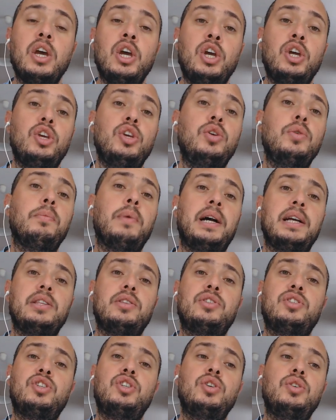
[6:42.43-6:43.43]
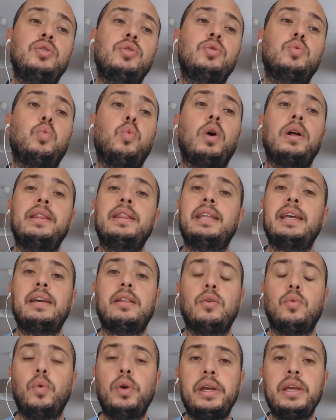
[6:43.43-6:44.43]
You might choose one day of the
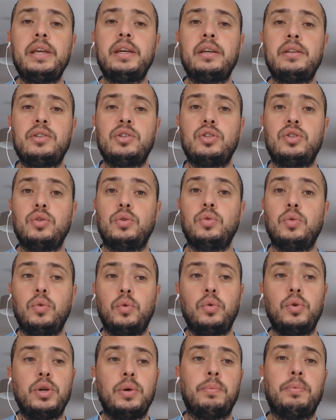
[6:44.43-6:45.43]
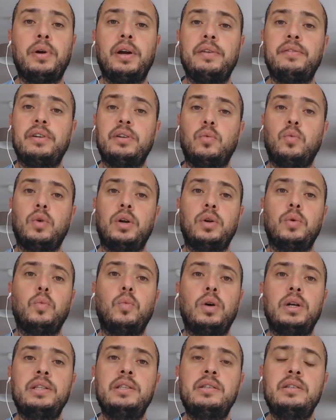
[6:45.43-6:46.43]
week to do all your private
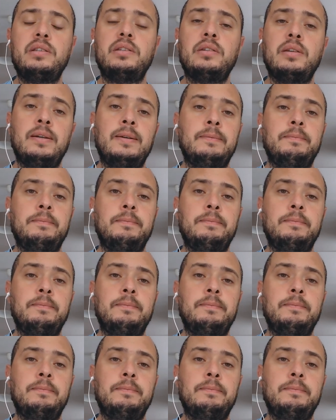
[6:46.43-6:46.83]
one-on-ones.